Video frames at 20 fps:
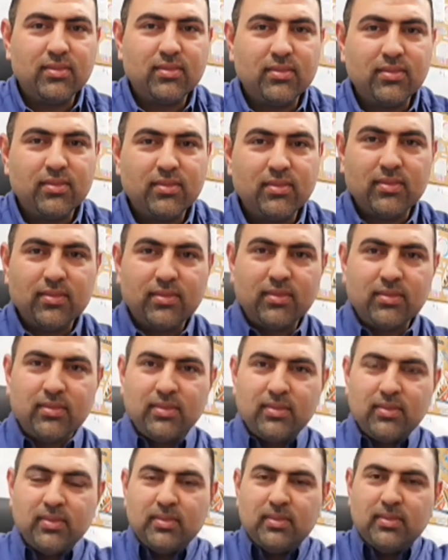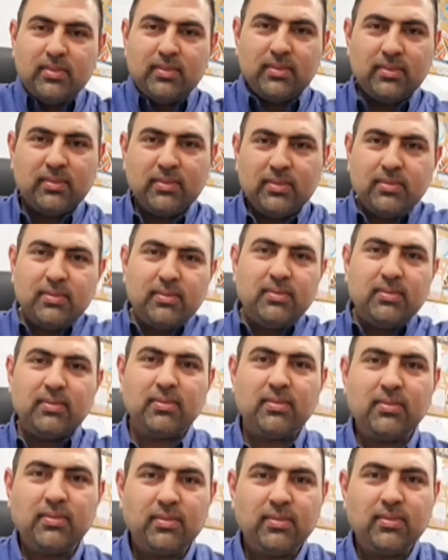
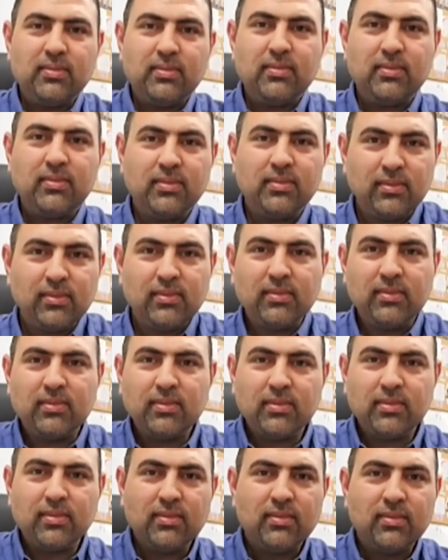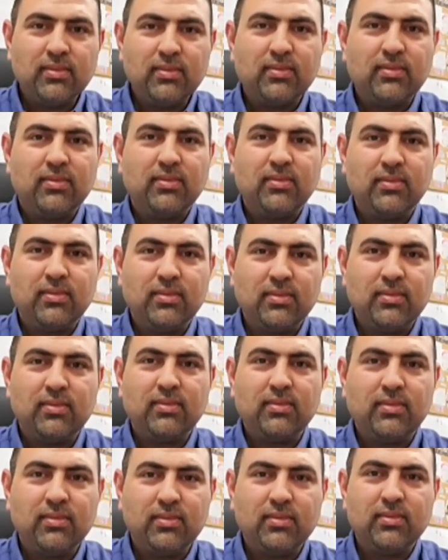
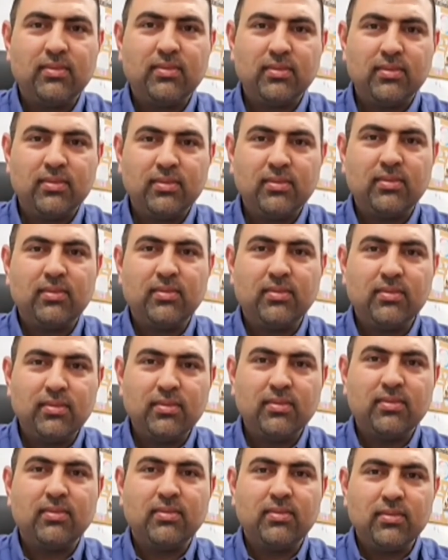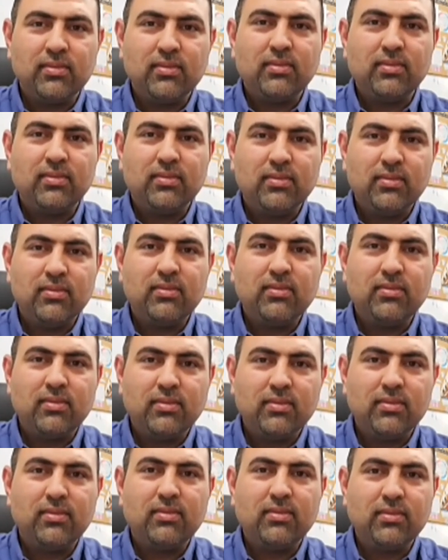
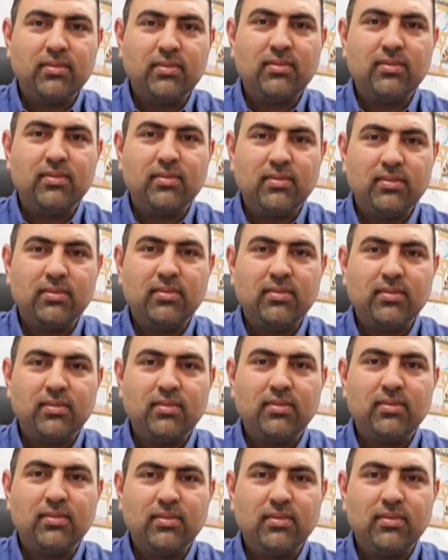(silent)